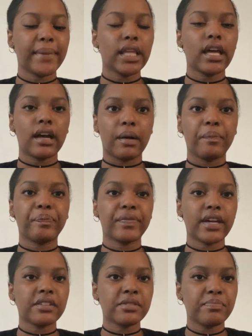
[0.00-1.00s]
yeah,
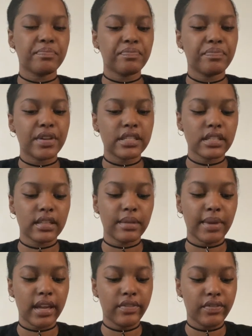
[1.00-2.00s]
that's basically
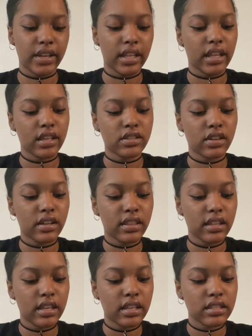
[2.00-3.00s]
my feelings
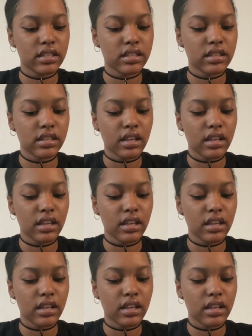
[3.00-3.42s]
on this.